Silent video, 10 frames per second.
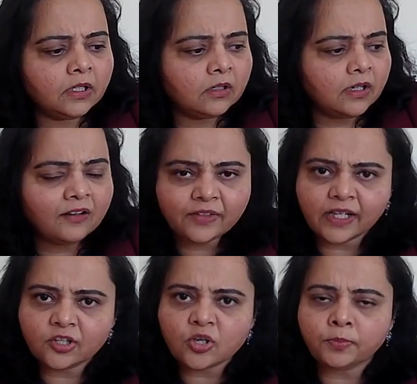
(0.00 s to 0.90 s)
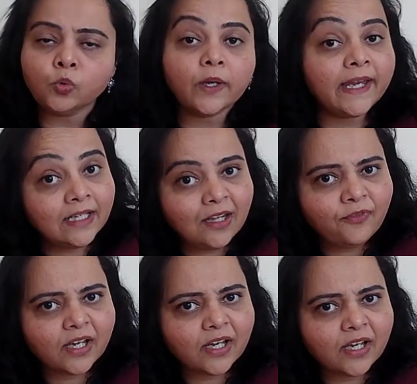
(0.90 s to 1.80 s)
coverage up to
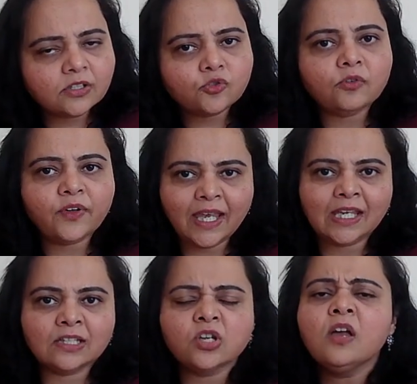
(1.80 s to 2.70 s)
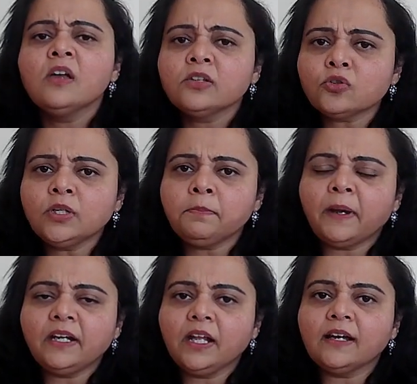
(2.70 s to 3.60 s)
85 years of age. So
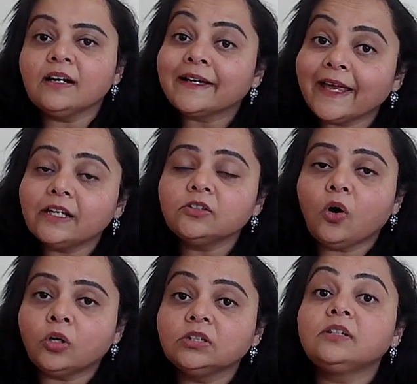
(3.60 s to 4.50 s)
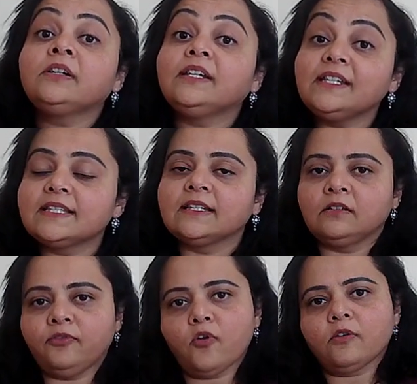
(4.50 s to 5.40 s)
depending again on the reason
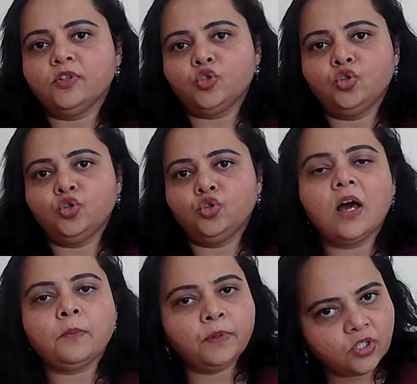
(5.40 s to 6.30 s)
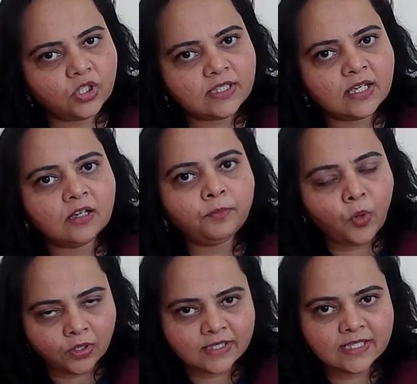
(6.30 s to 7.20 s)
for which you are purchasing a
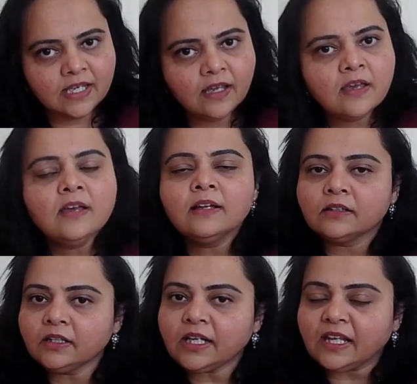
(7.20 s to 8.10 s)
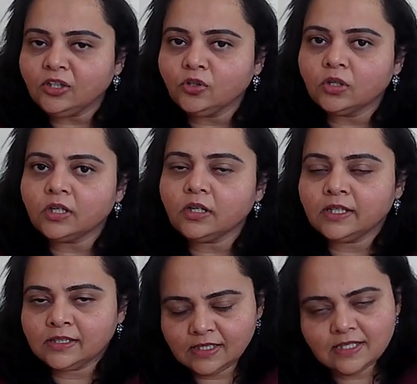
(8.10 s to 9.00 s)
policy, the tenure
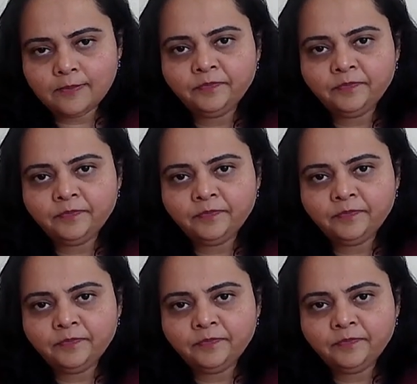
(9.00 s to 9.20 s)
is